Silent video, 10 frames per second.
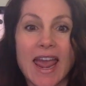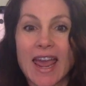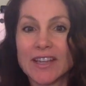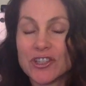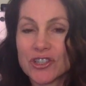
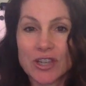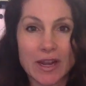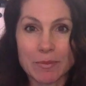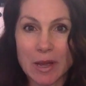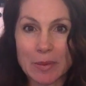and just shake
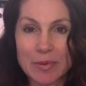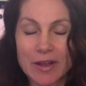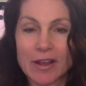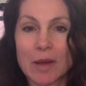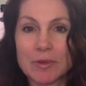them up
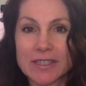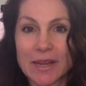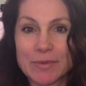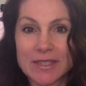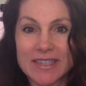a couple
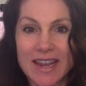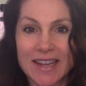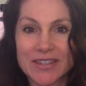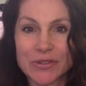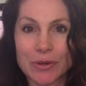times a day
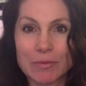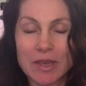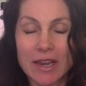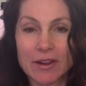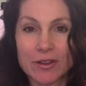so I'm
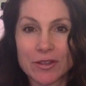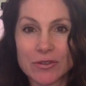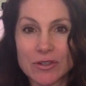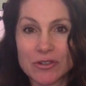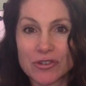getting all
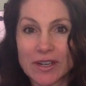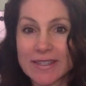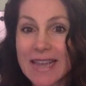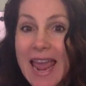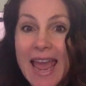those nutrients.